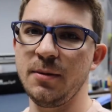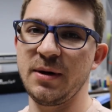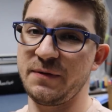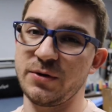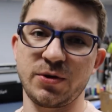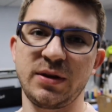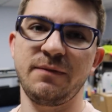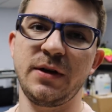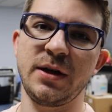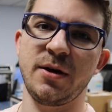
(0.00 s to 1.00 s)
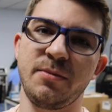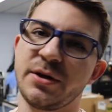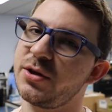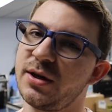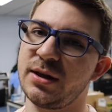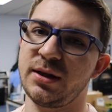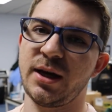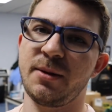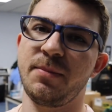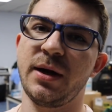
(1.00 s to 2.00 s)
But if you enjoyed the video, be sure to hit the
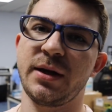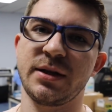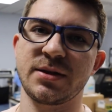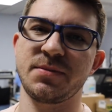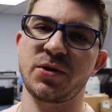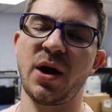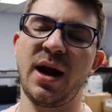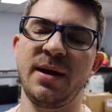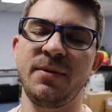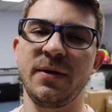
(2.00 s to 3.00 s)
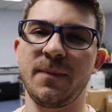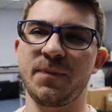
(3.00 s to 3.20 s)
like button and subscribe.